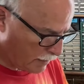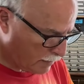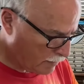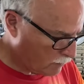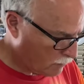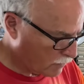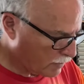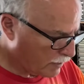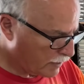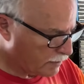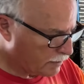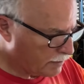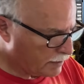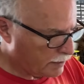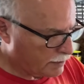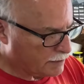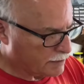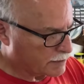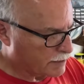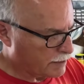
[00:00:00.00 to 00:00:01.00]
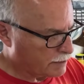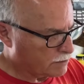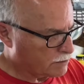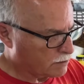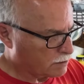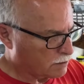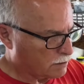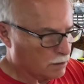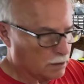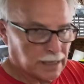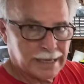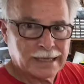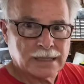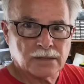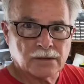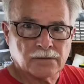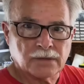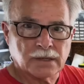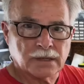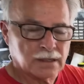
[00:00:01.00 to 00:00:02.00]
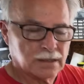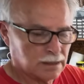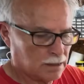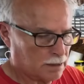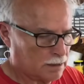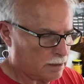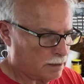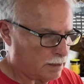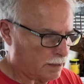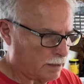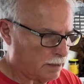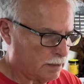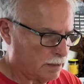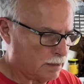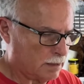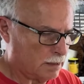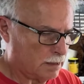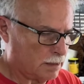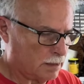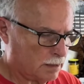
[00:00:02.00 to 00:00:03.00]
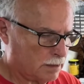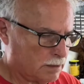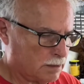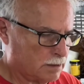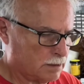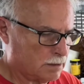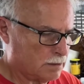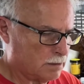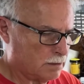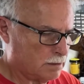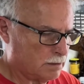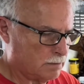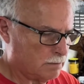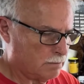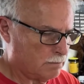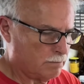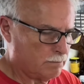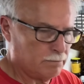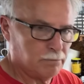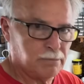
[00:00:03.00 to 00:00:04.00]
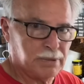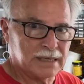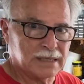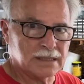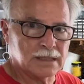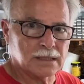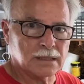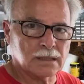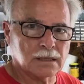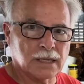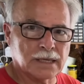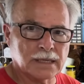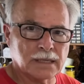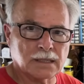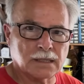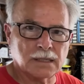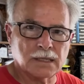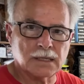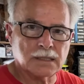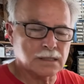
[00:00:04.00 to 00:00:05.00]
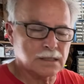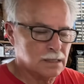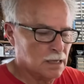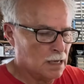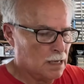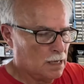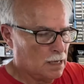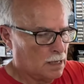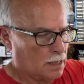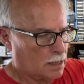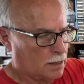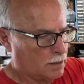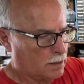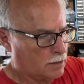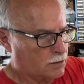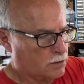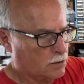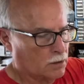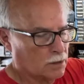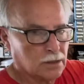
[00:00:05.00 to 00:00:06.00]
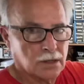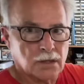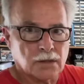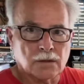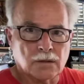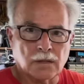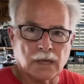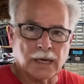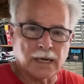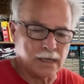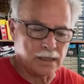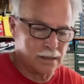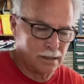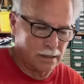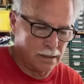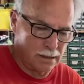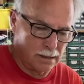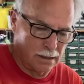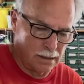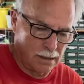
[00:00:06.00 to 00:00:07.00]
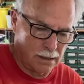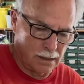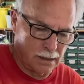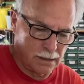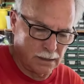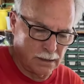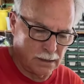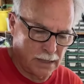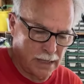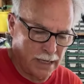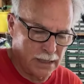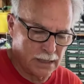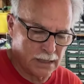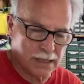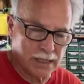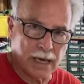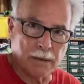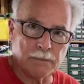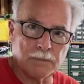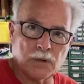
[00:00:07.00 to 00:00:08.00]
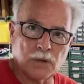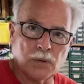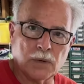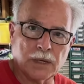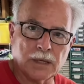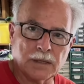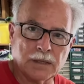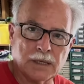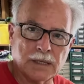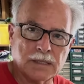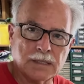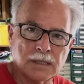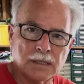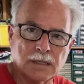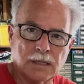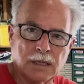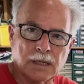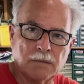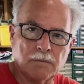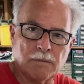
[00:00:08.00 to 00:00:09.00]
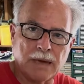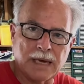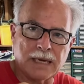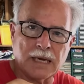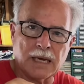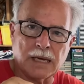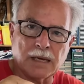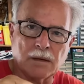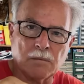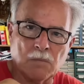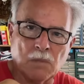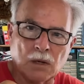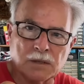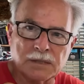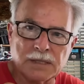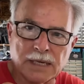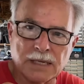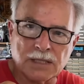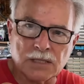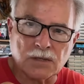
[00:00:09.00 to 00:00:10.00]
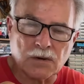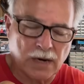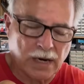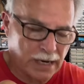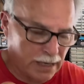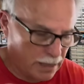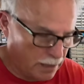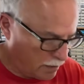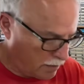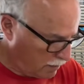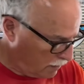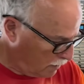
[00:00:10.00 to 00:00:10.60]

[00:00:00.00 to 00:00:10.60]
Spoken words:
what I did is I took a length of it and just bent it like this, and then took another length, and I just kept doing this and making it multi-strand.